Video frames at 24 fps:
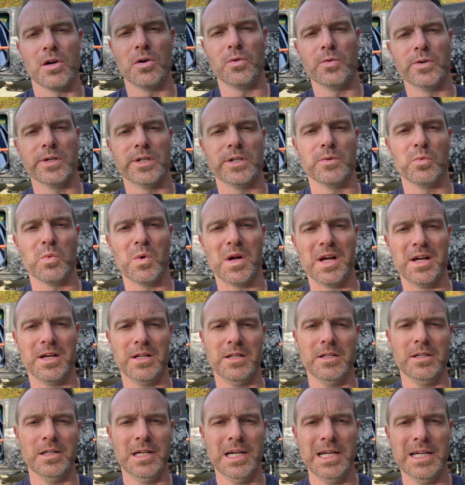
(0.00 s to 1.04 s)
going
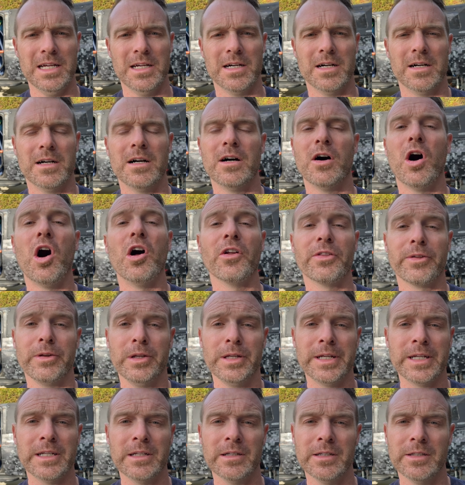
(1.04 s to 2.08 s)
well. All the
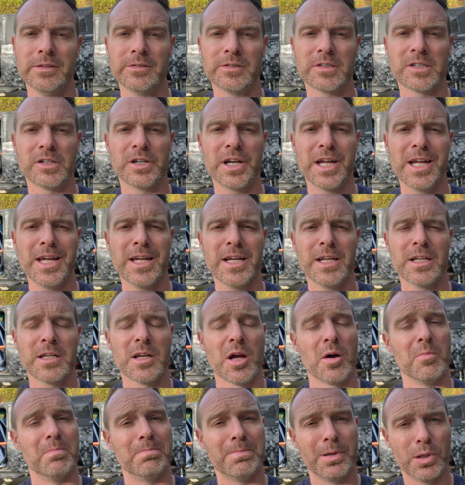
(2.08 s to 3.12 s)
link lengths are
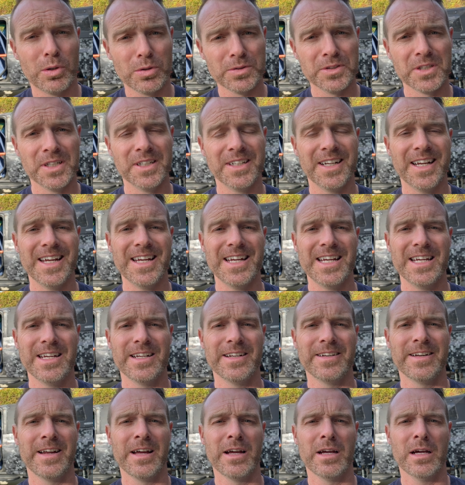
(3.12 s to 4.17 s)
in, bolted
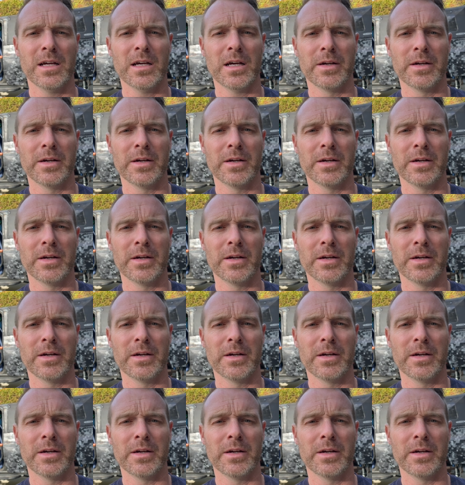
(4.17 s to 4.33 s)
in.